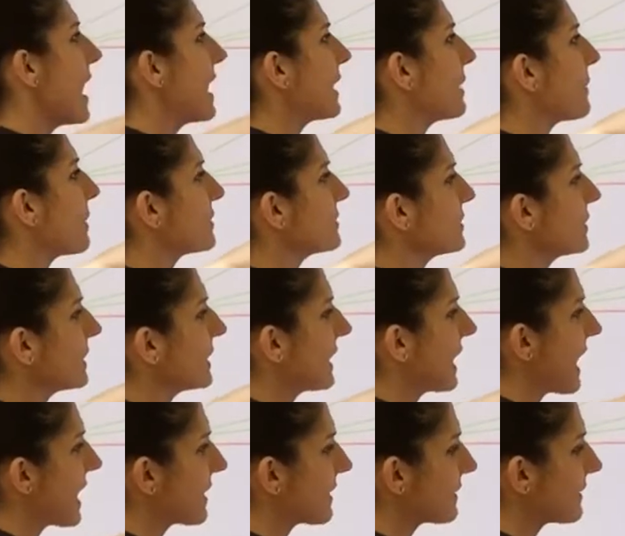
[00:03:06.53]
and I'm also going
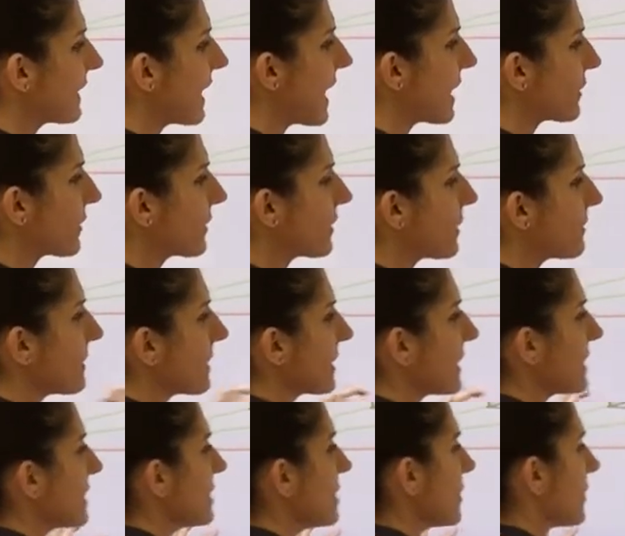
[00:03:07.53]
to add a ladder coming
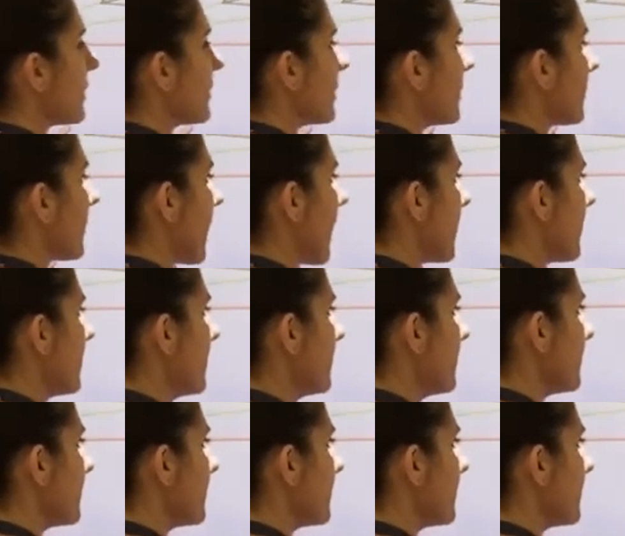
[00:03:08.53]
in here, okay?